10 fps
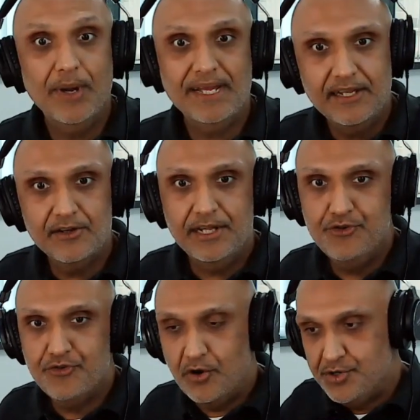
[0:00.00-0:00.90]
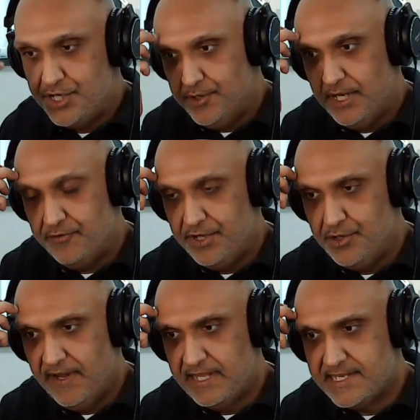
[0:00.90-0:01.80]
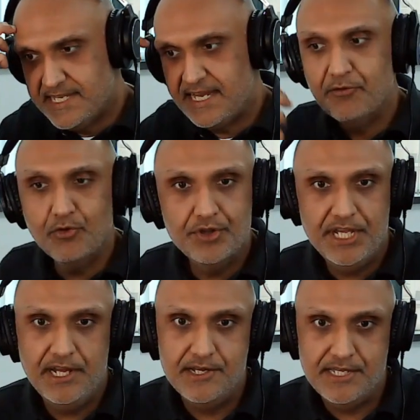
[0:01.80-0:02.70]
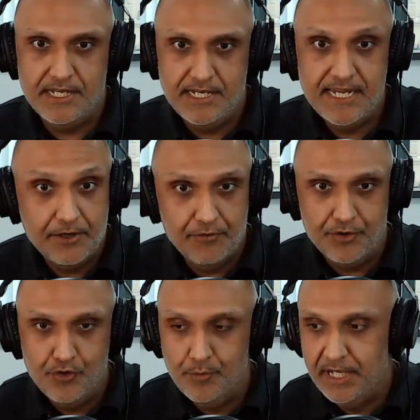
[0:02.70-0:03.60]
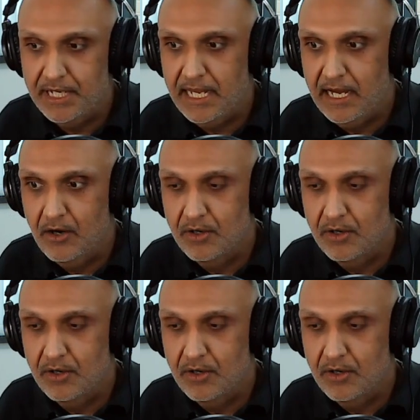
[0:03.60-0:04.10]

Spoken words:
quick little intro to you, Henry. You've had several years in tech recruitment now.